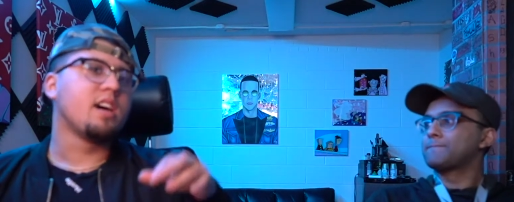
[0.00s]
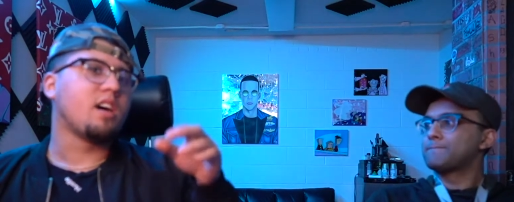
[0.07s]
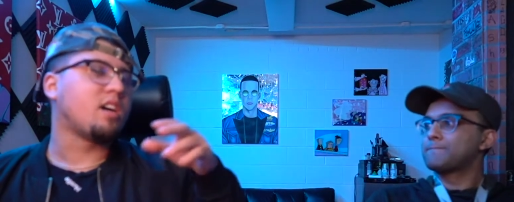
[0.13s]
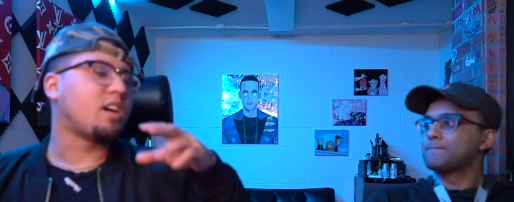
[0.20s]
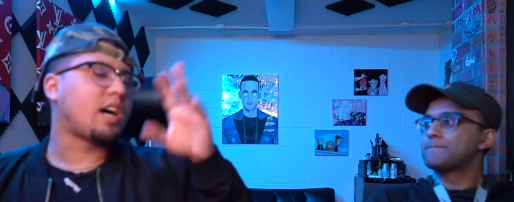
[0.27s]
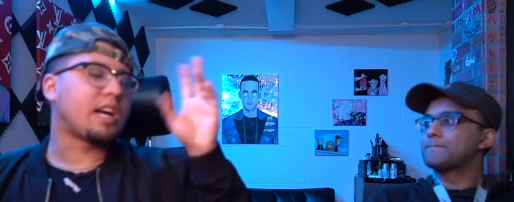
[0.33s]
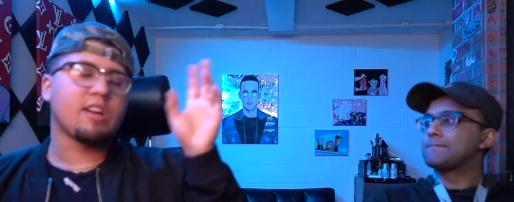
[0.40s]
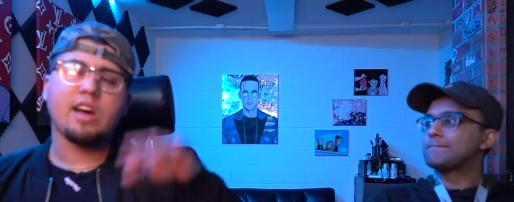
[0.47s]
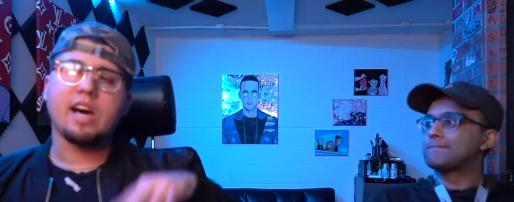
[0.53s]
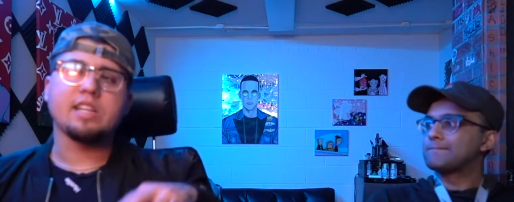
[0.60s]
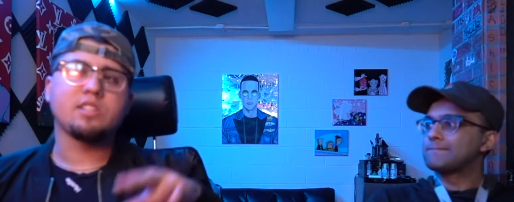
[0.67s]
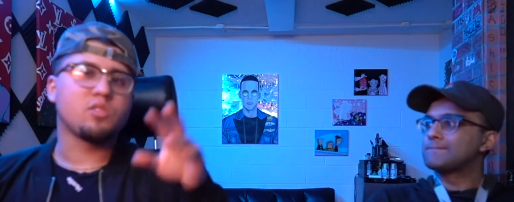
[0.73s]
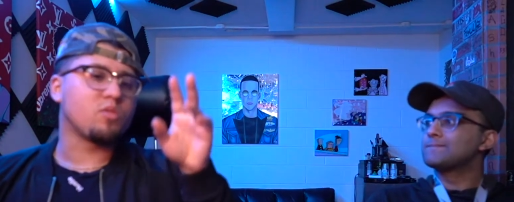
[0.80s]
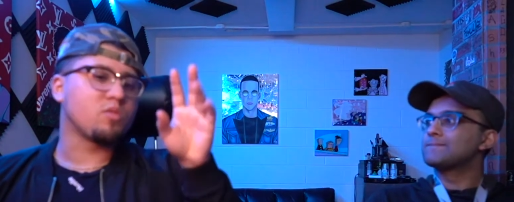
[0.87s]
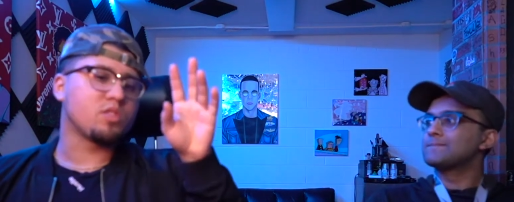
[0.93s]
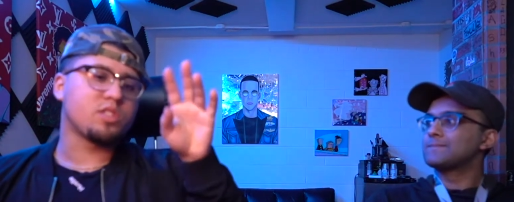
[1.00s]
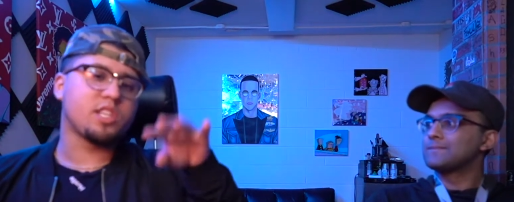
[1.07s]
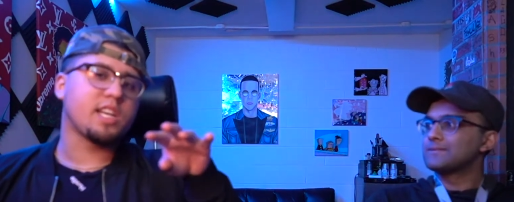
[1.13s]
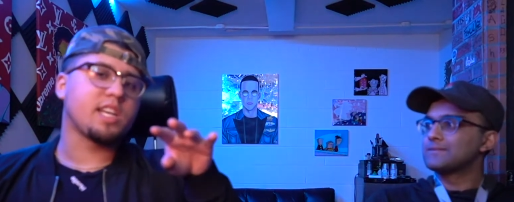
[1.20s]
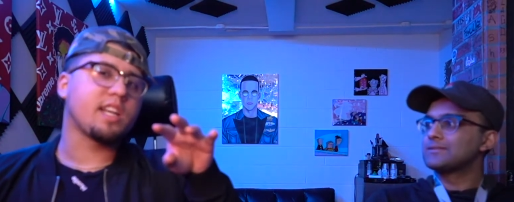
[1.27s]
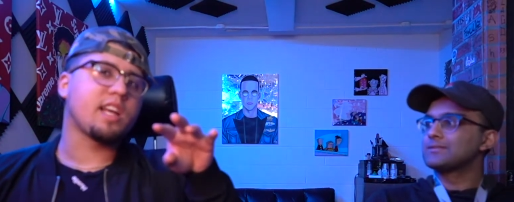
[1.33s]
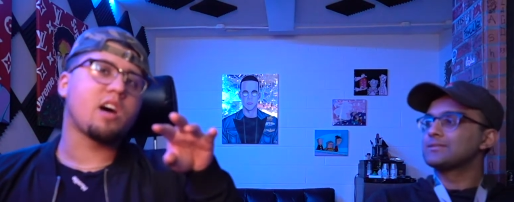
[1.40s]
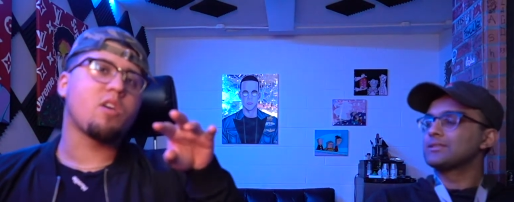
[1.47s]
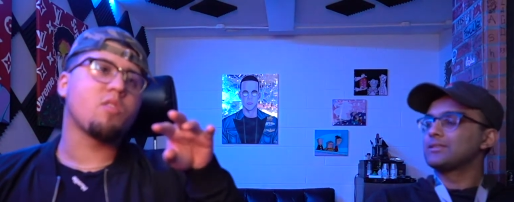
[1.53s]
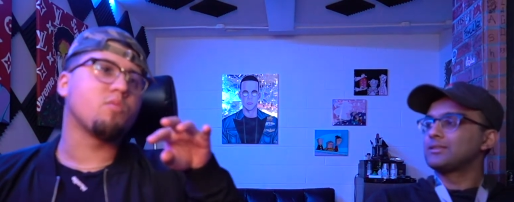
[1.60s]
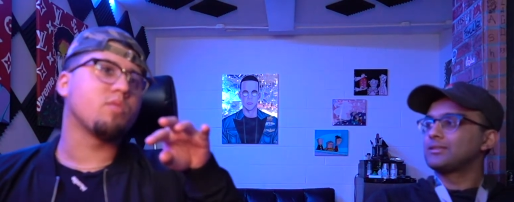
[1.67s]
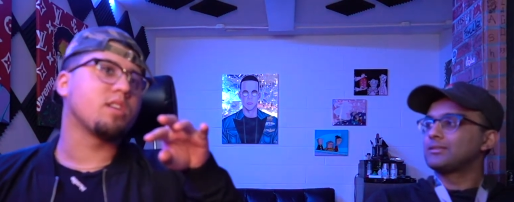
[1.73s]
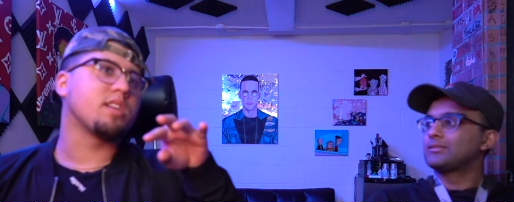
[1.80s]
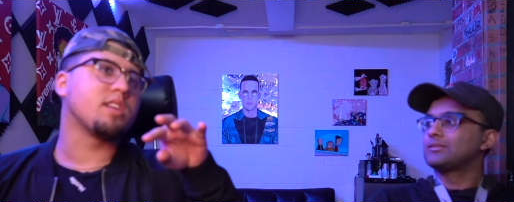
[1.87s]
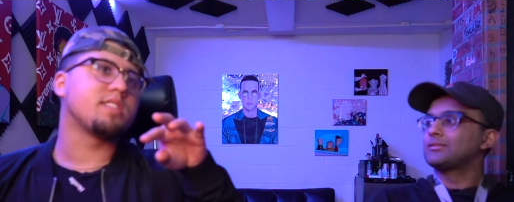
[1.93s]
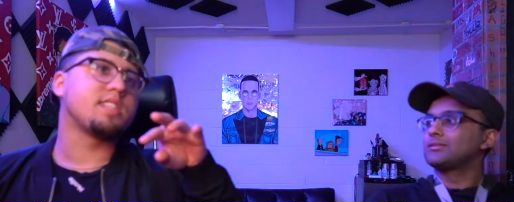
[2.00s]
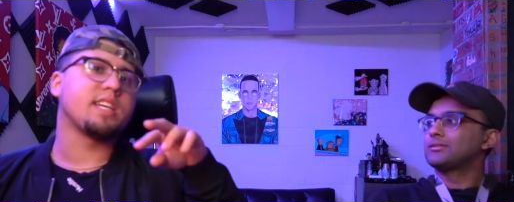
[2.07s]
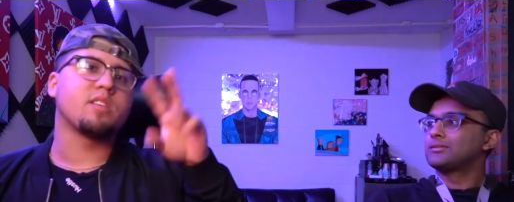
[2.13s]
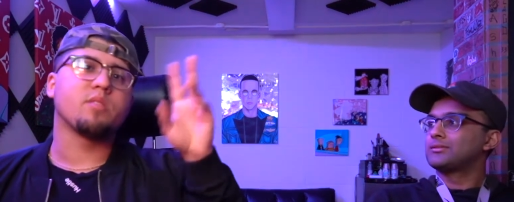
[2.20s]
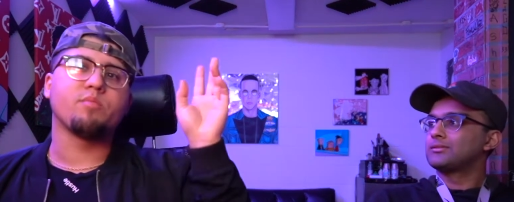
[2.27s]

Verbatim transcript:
Speaker 1: uh, out on iTunes, check it out. We're gonna take a